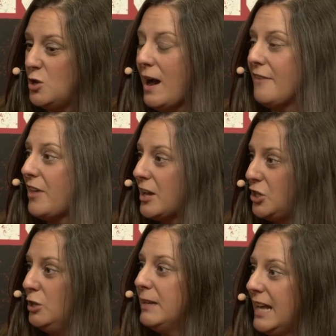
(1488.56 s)
that you have that
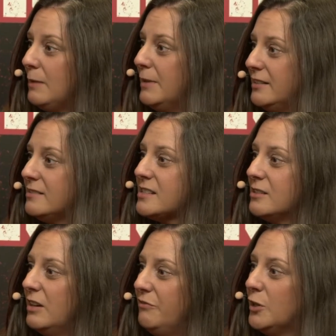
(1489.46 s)
human element
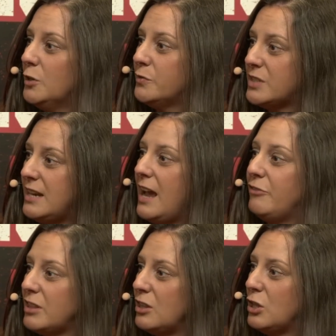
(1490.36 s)
still involved in
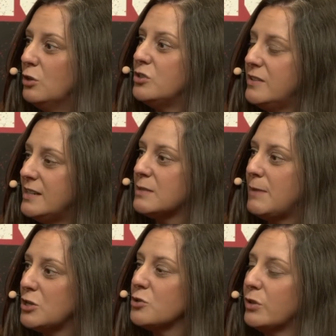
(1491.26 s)
everything that you're doing to
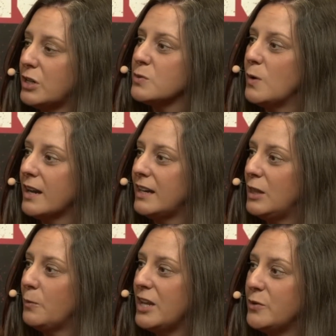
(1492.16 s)
make sure that it's working in
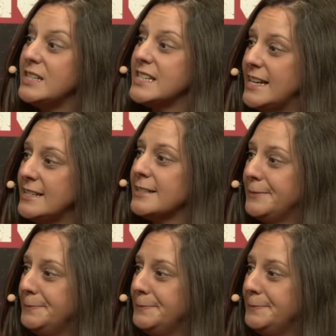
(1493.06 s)
the way you intend.